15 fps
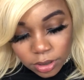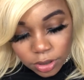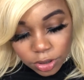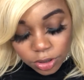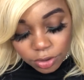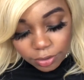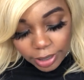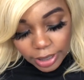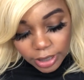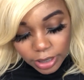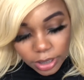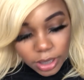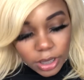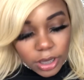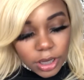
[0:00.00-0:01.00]

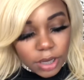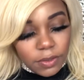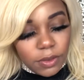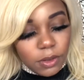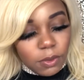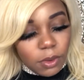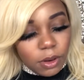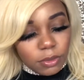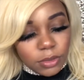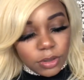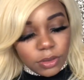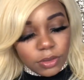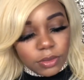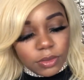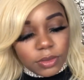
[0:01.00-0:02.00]
straighten it if you want
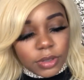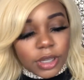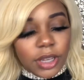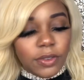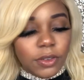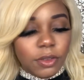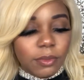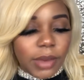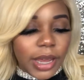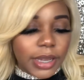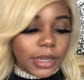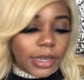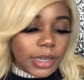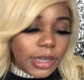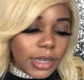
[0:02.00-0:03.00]
to, if you
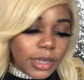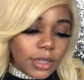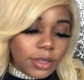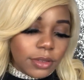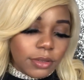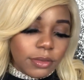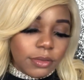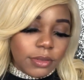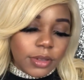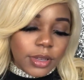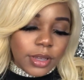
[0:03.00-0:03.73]
might need to.